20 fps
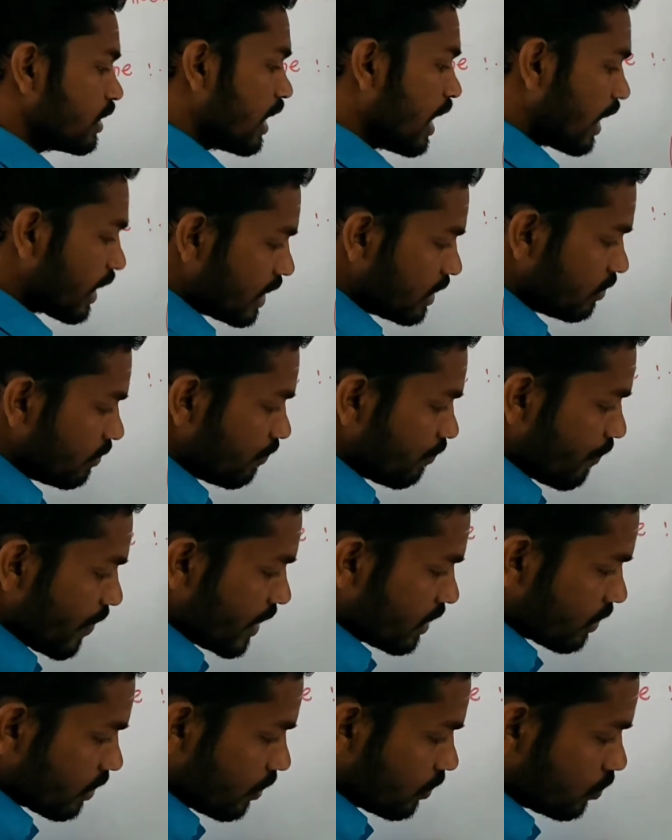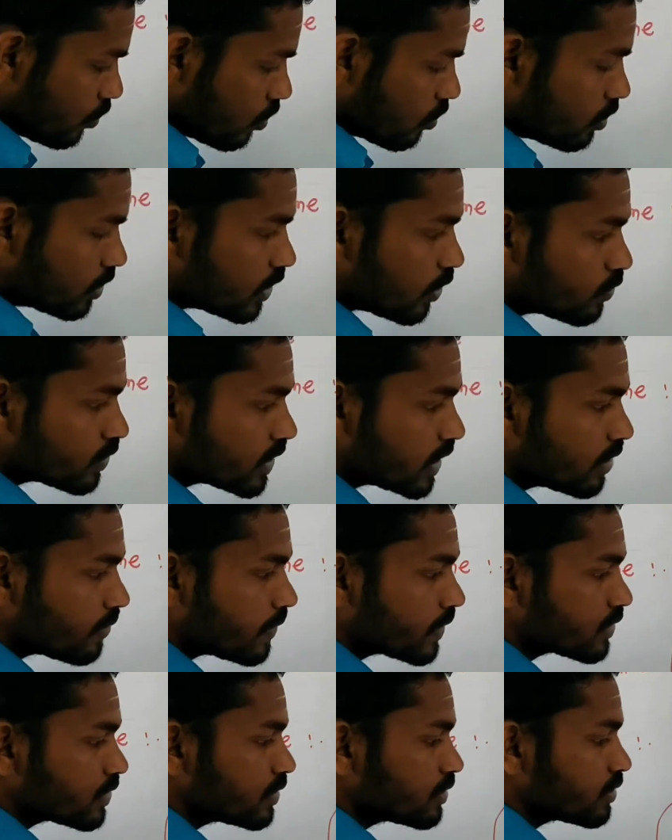Again when control goes outside the
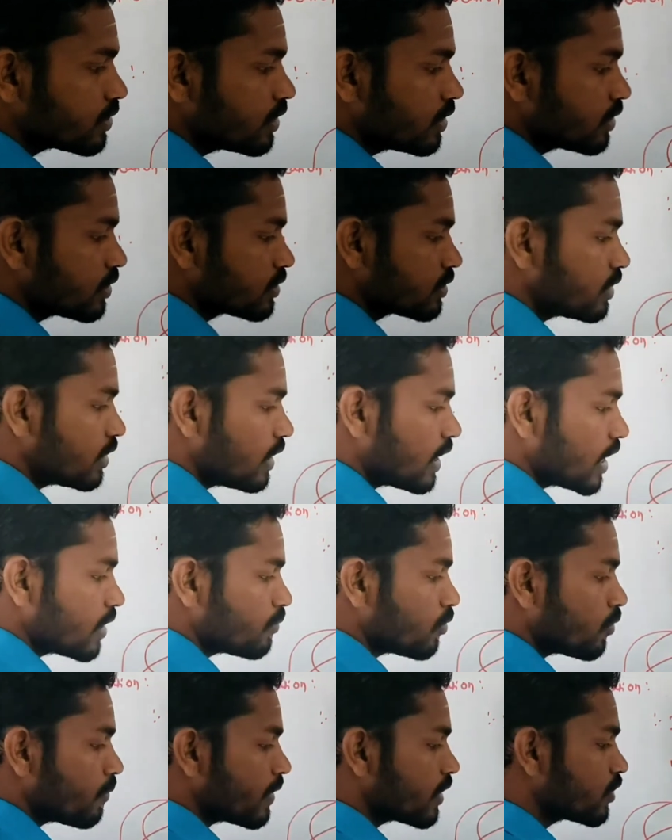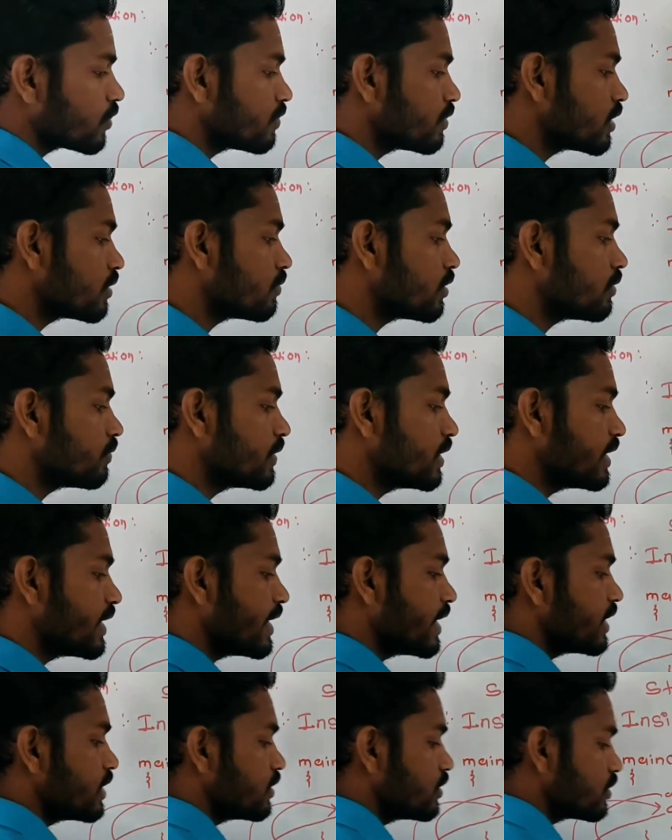functions, the life of auto variable will
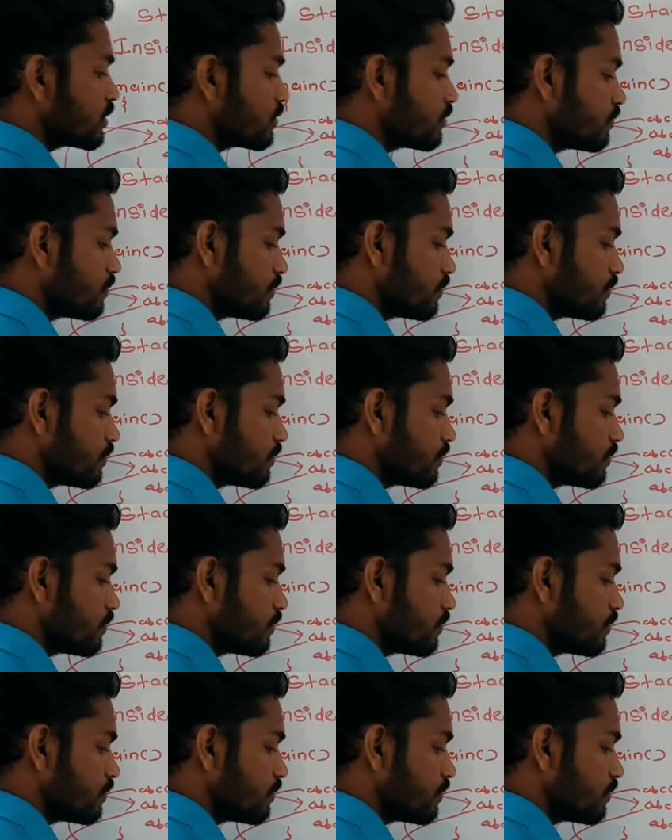ends.